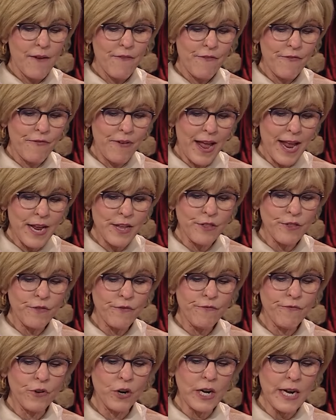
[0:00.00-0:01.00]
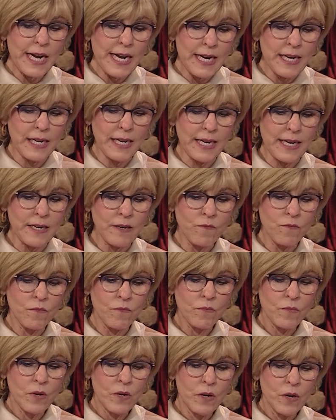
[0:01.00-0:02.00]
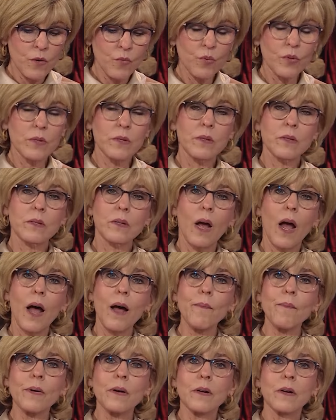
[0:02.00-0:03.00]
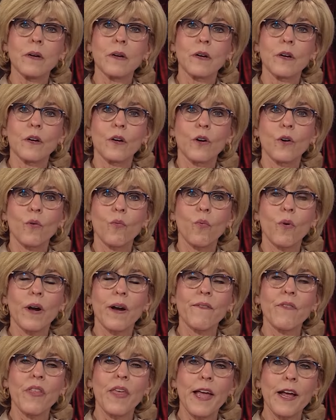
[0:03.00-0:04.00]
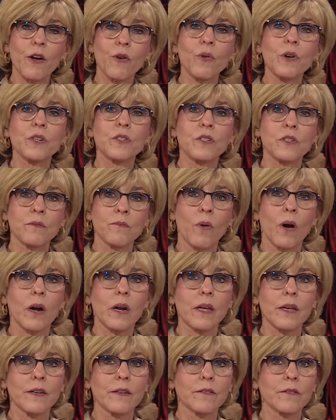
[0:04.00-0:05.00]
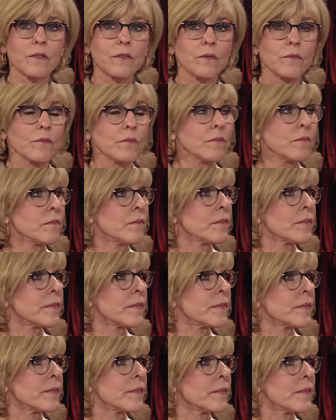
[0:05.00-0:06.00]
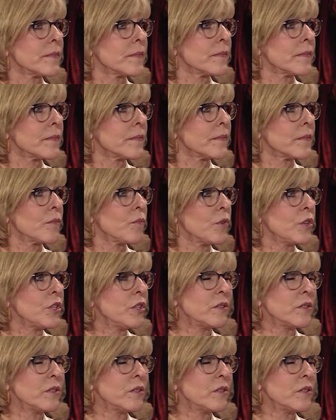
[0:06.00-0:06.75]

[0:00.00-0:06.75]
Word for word: Faith for healing would stop wherever that question mark is. When